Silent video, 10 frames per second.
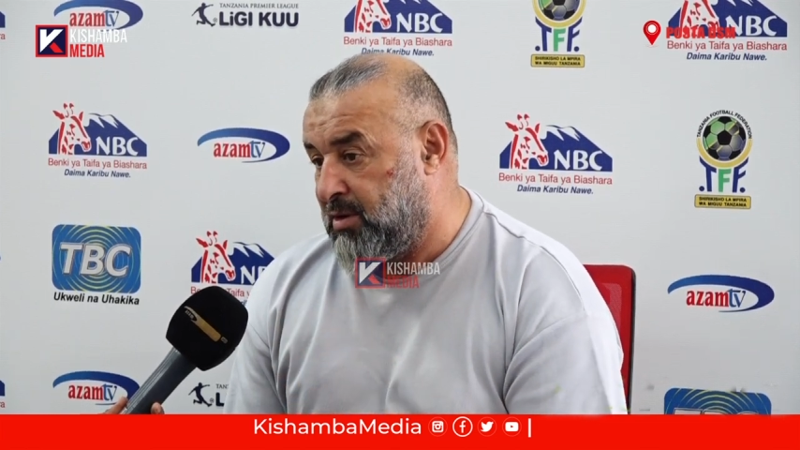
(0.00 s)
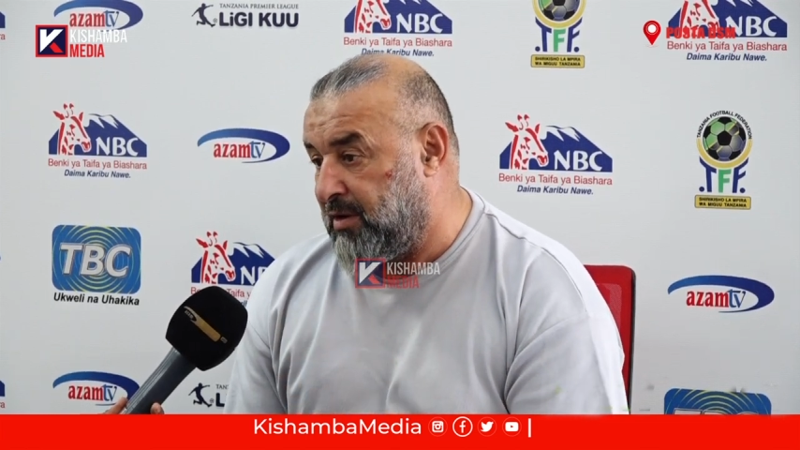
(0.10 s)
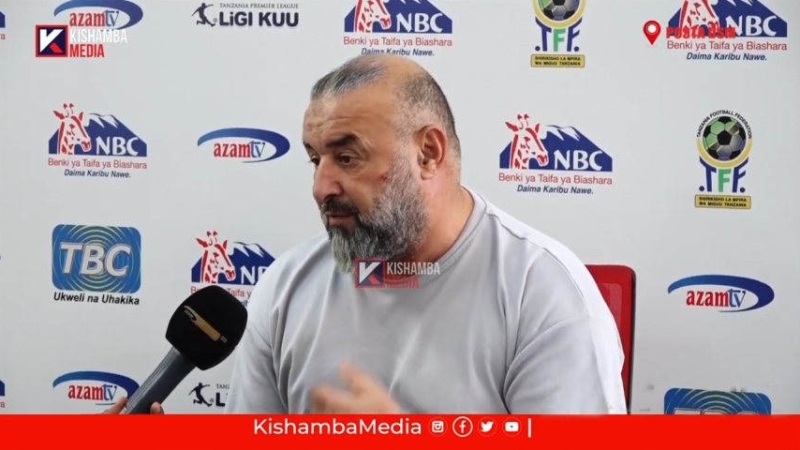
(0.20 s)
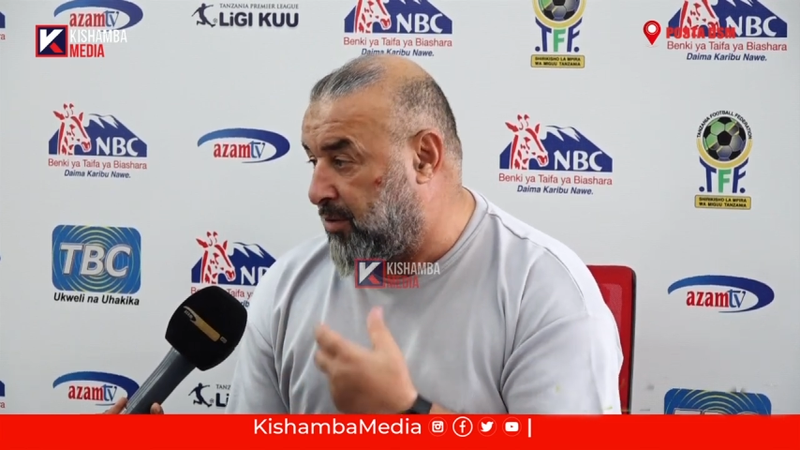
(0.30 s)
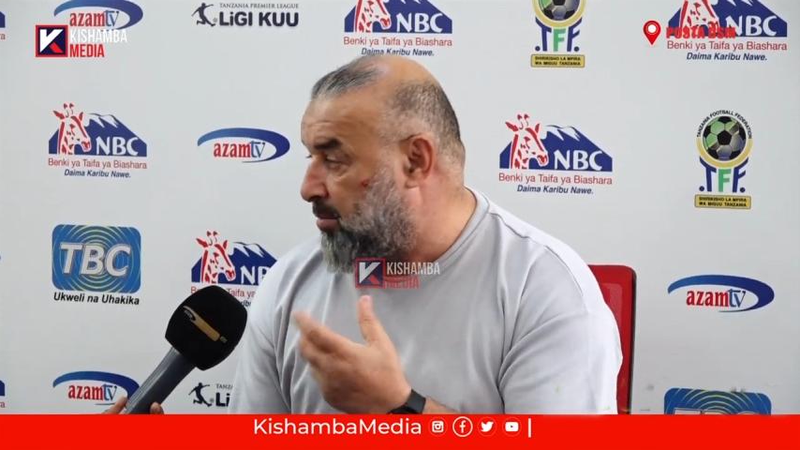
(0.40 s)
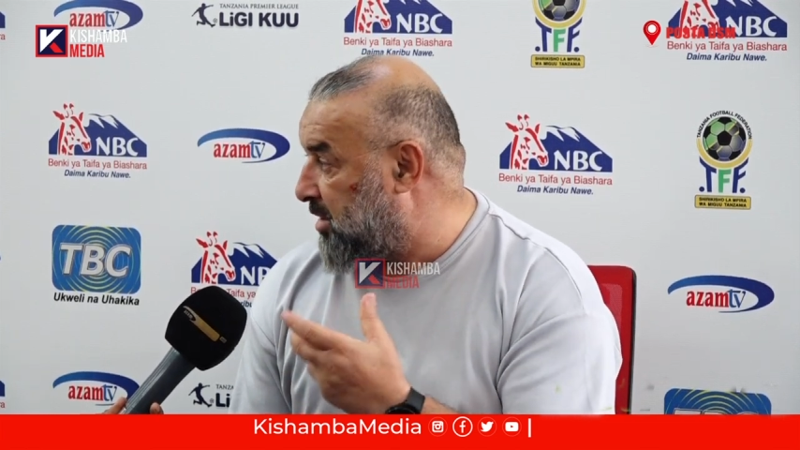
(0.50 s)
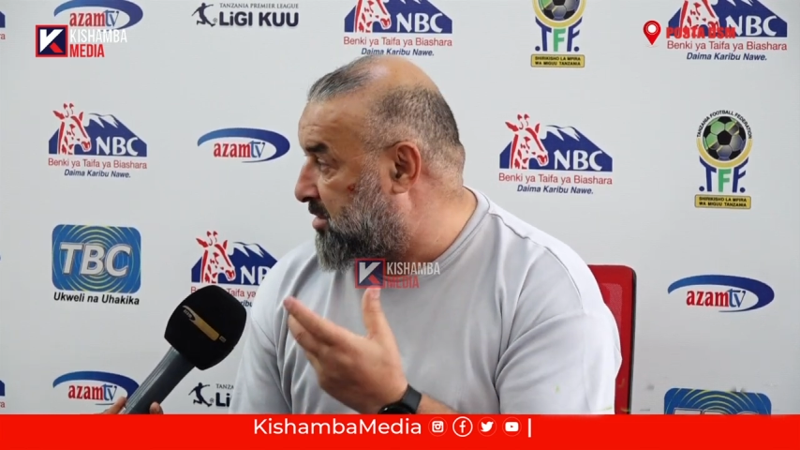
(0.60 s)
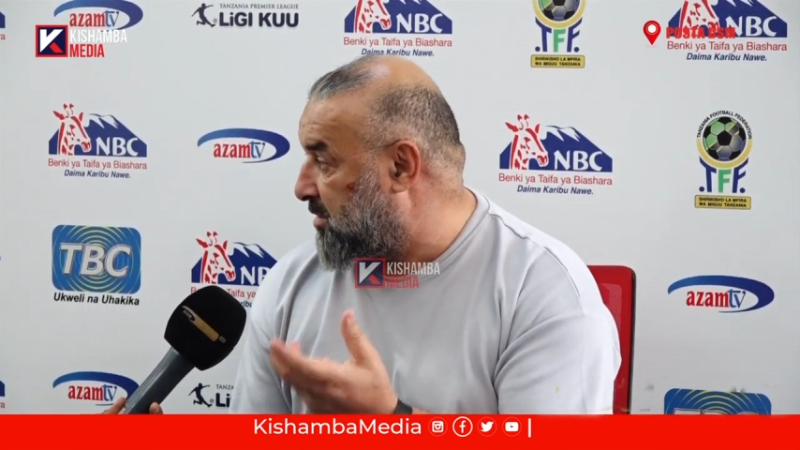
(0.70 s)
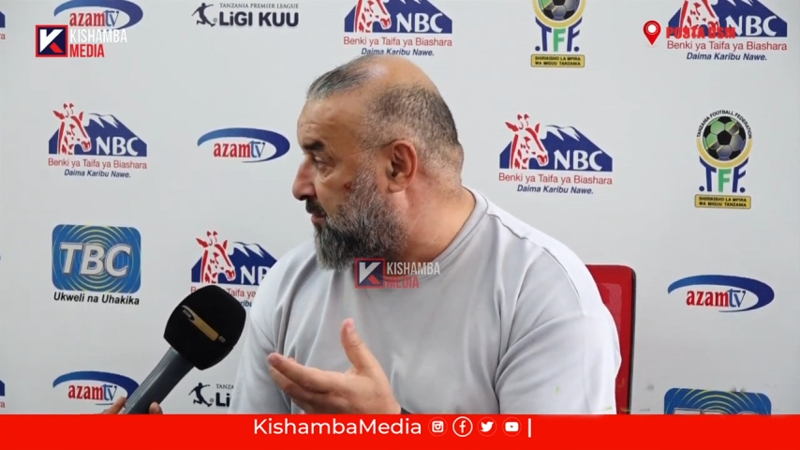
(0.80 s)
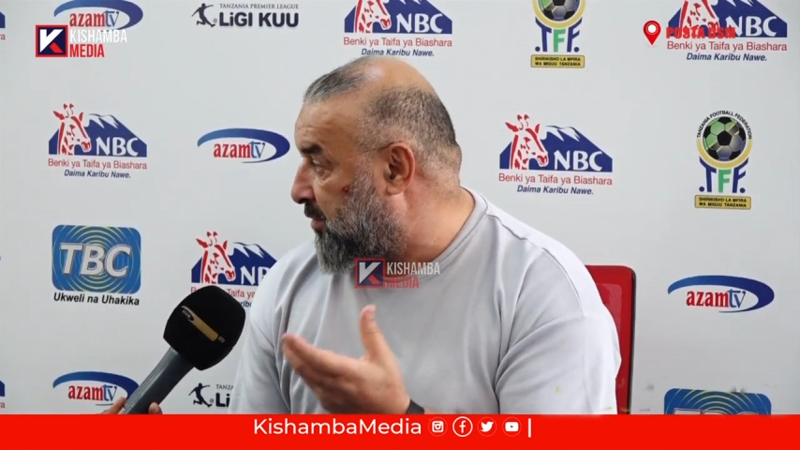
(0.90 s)

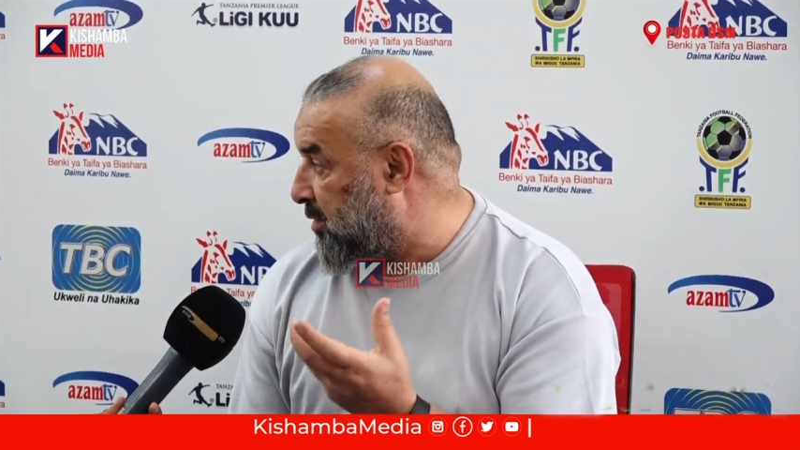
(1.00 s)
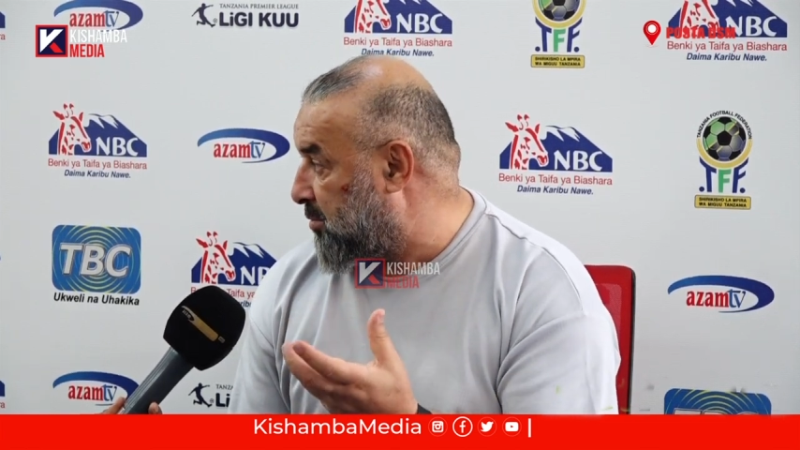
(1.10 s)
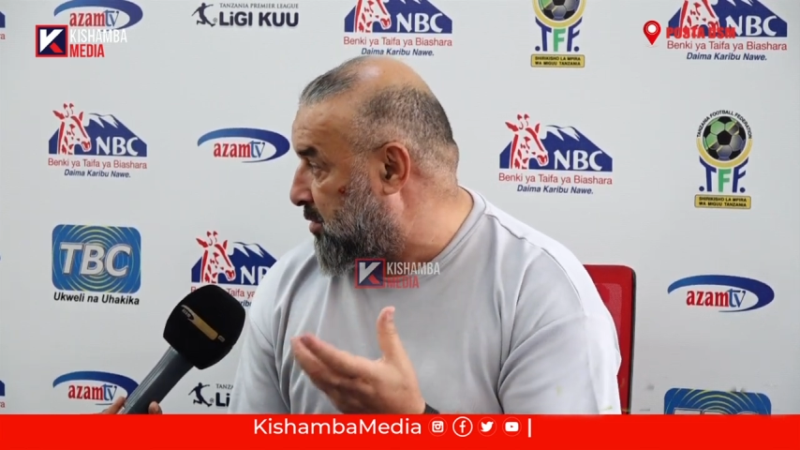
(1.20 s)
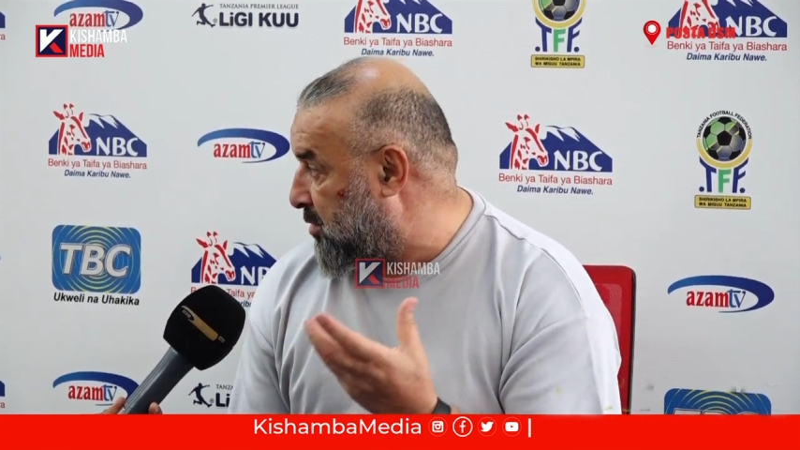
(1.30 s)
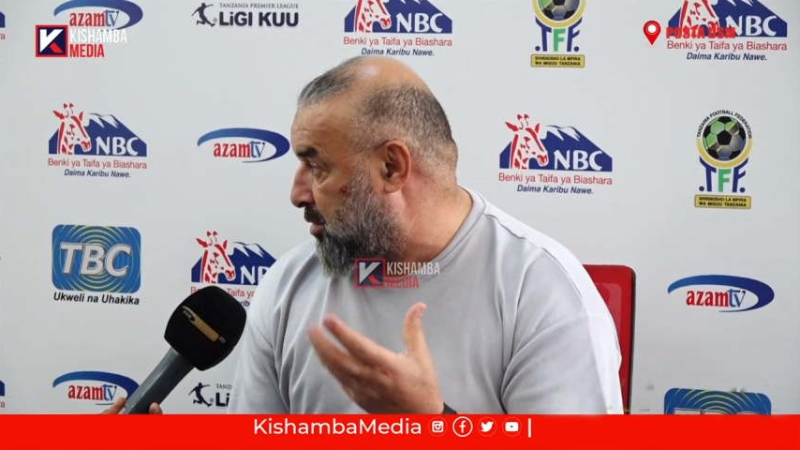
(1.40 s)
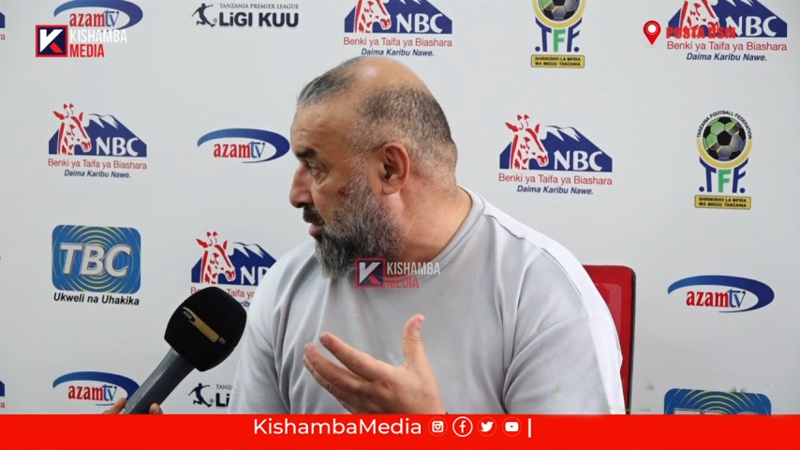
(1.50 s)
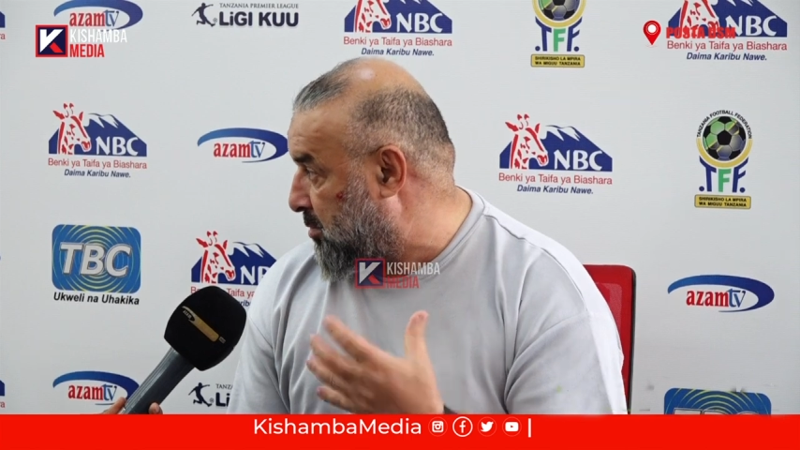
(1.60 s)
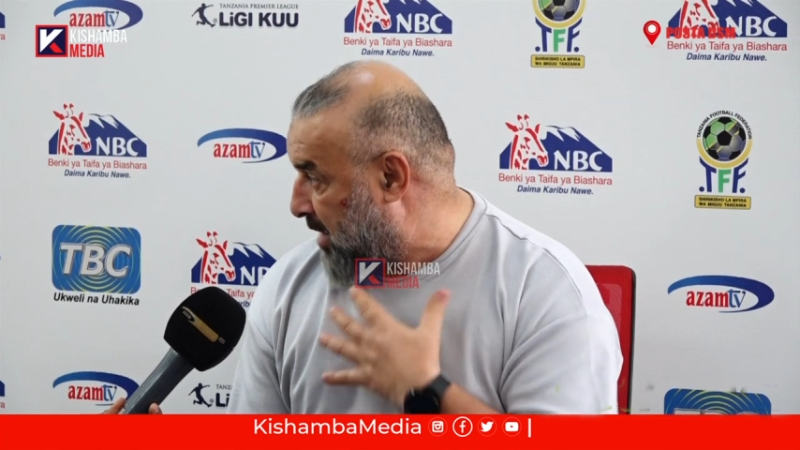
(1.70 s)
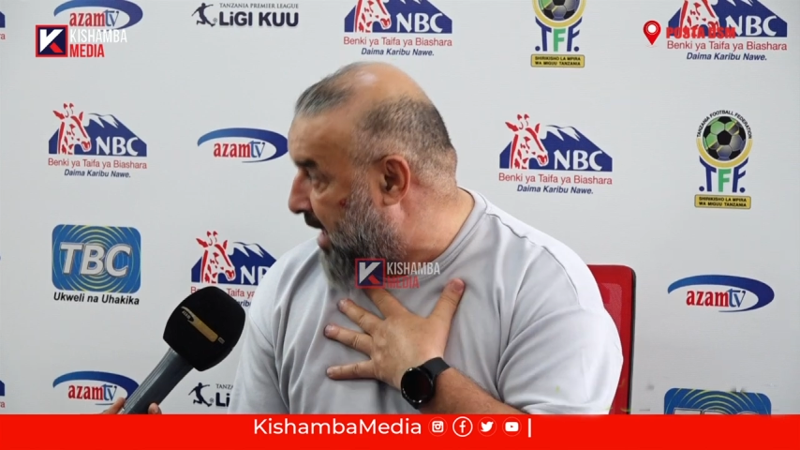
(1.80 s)
information from the club.